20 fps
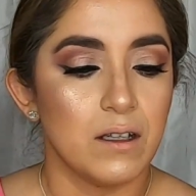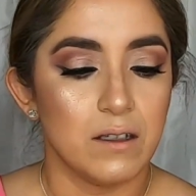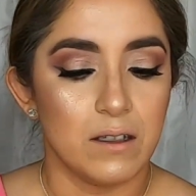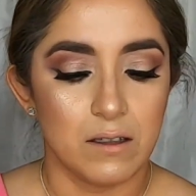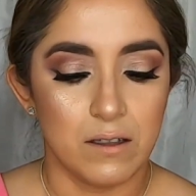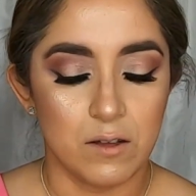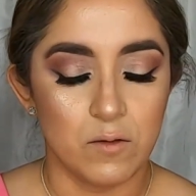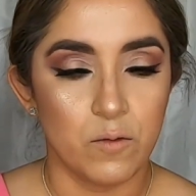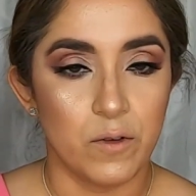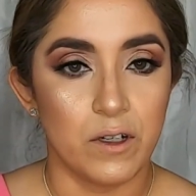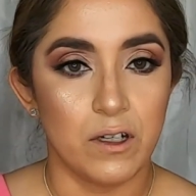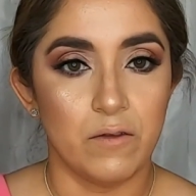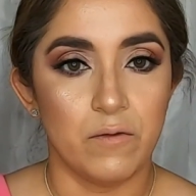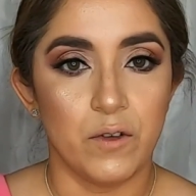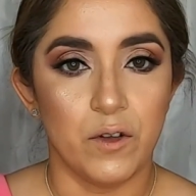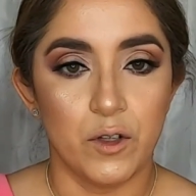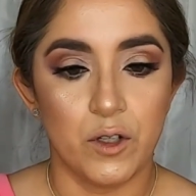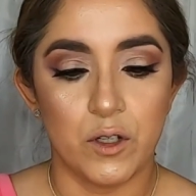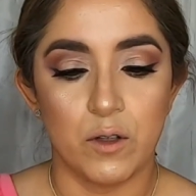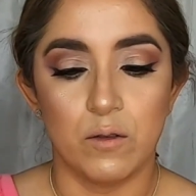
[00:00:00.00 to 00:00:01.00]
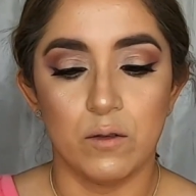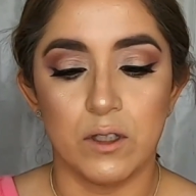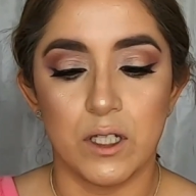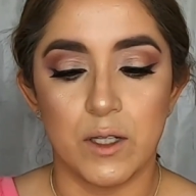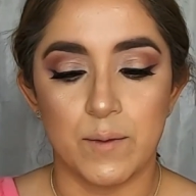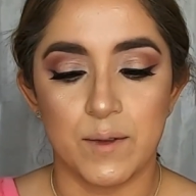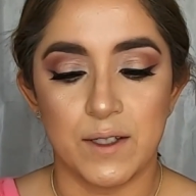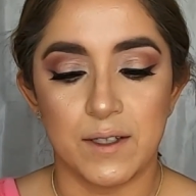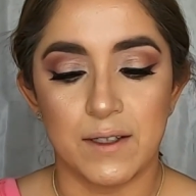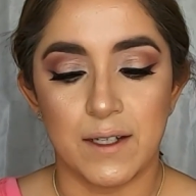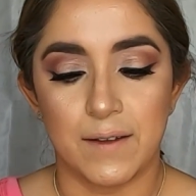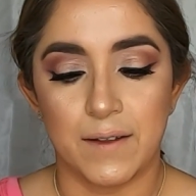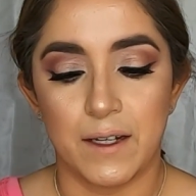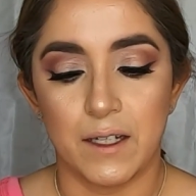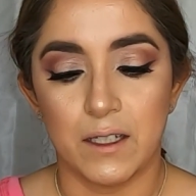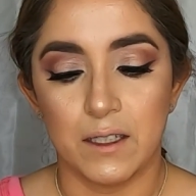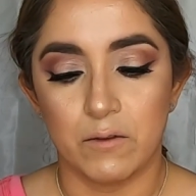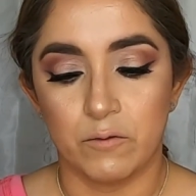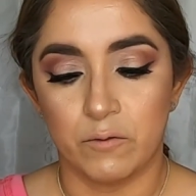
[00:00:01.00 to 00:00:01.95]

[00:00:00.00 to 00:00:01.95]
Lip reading: This is one of their new lipsticks that they